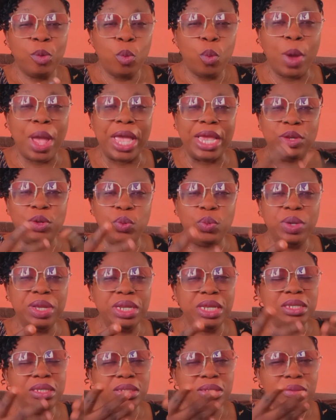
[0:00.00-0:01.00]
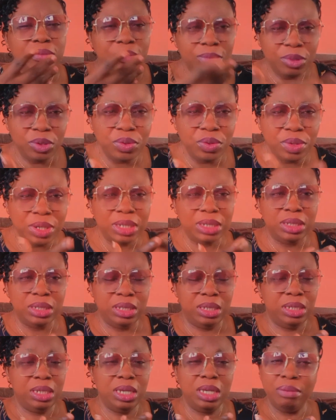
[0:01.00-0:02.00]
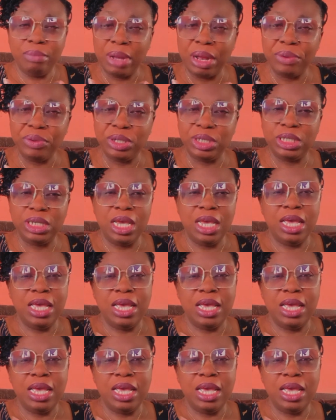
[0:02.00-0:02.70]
why do we need unity in marriage,